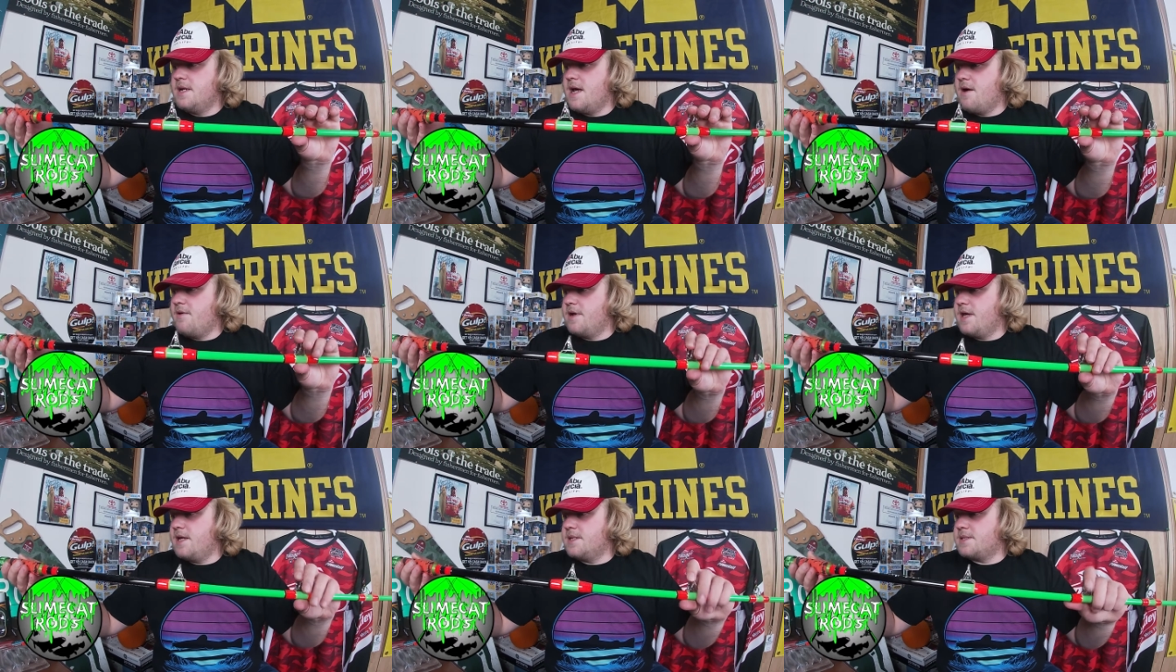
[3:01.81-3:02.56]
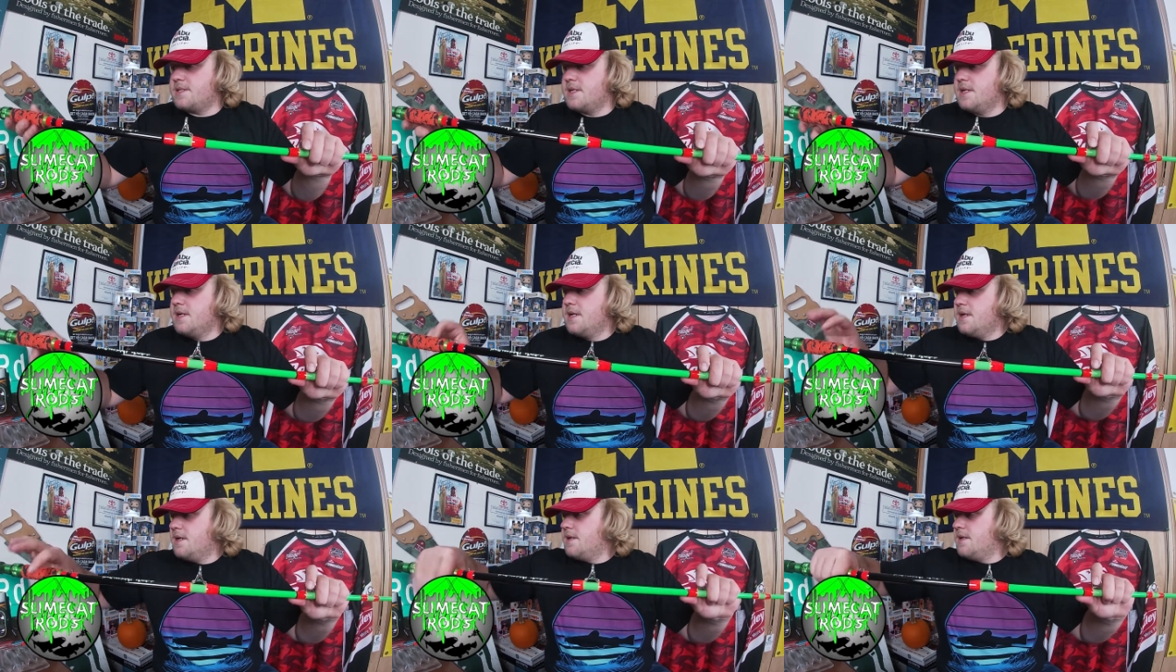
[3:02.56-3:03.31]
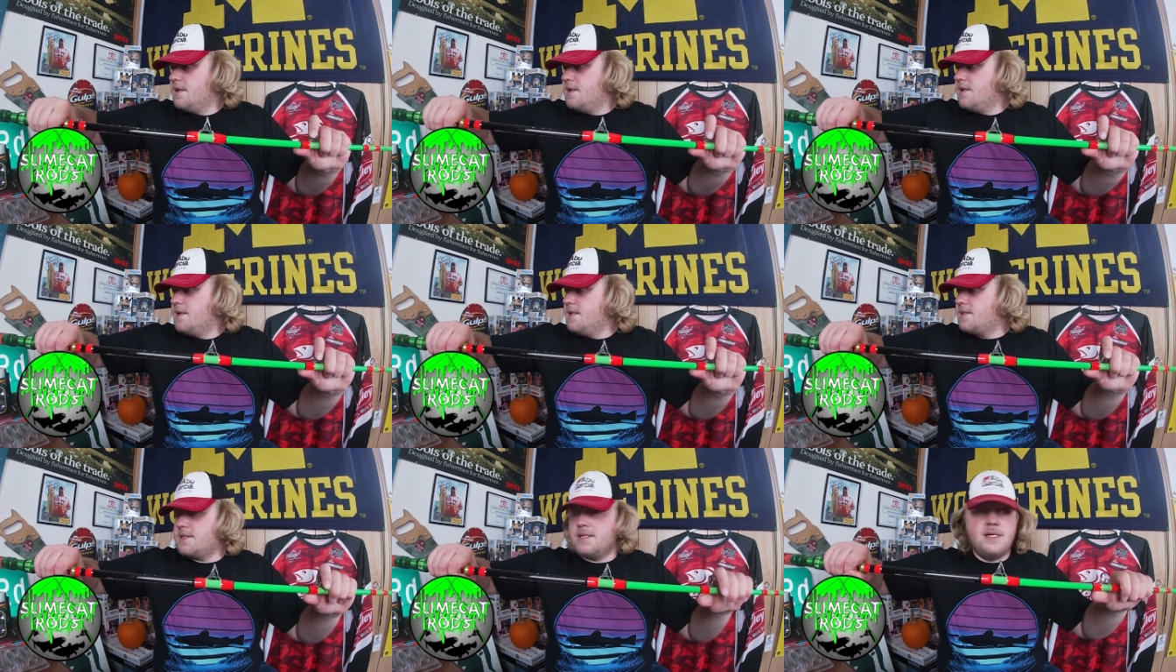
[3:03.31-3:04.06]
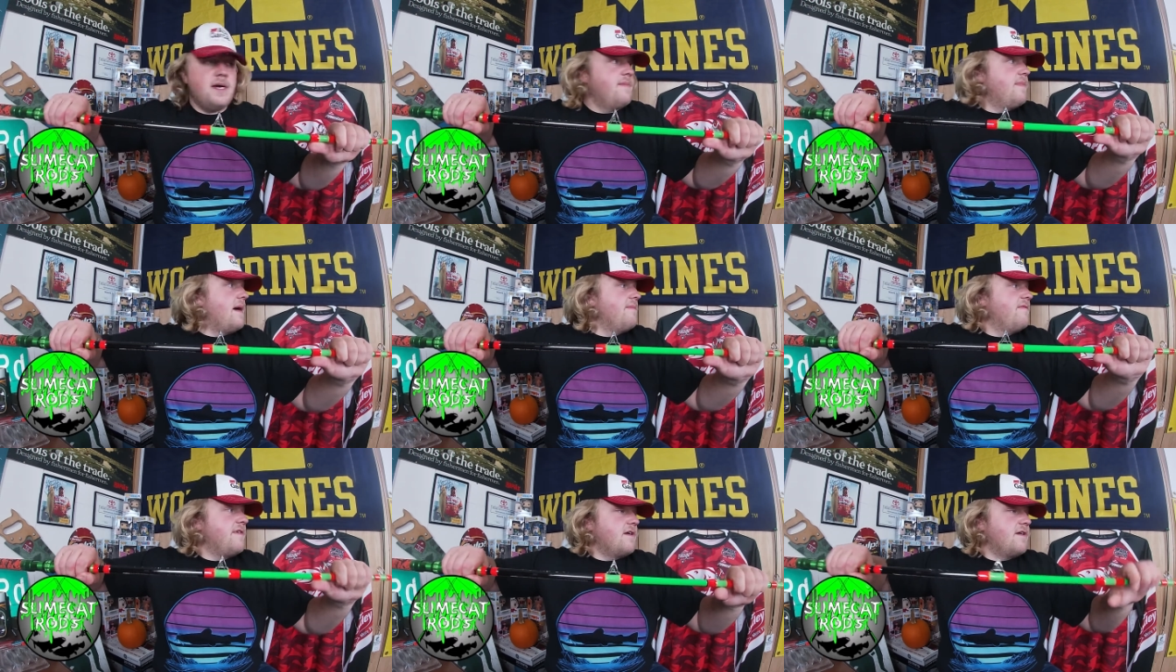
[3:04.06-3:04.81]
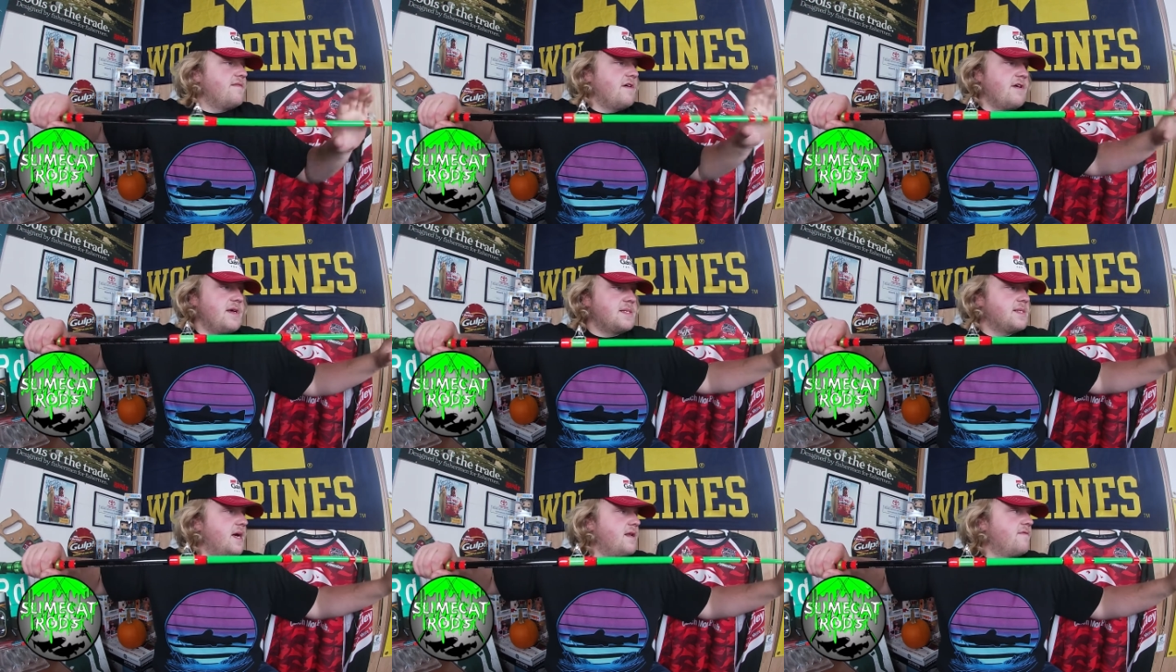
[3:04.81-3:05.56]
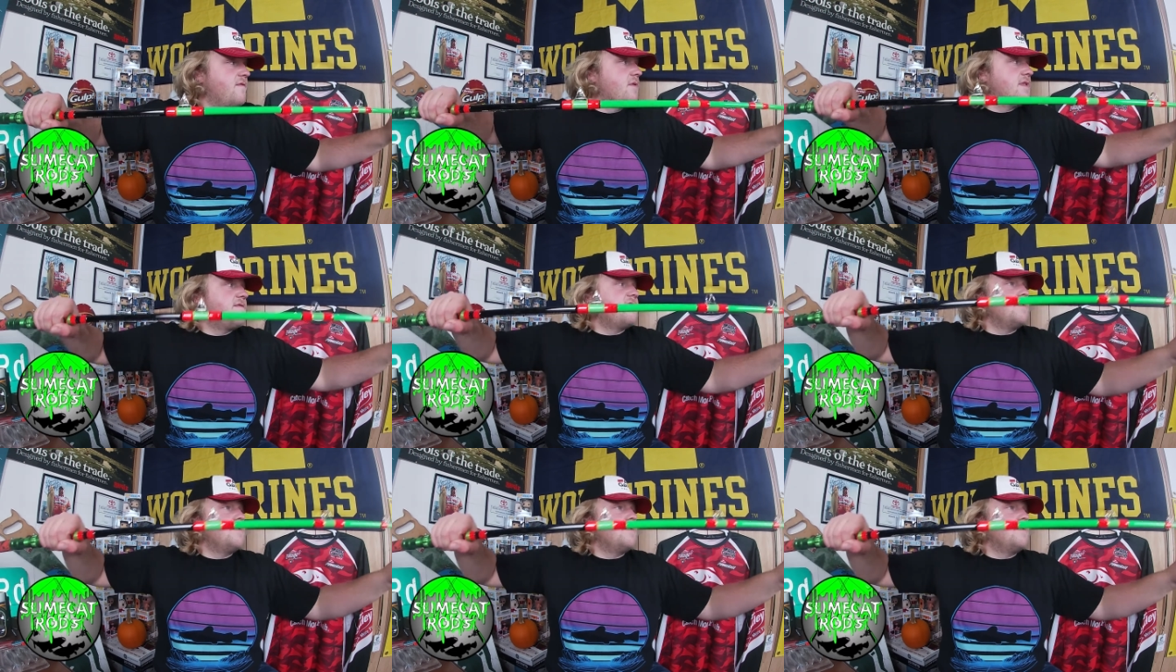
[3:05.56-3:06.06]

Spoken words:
nowadays. I'm very, very excited for what the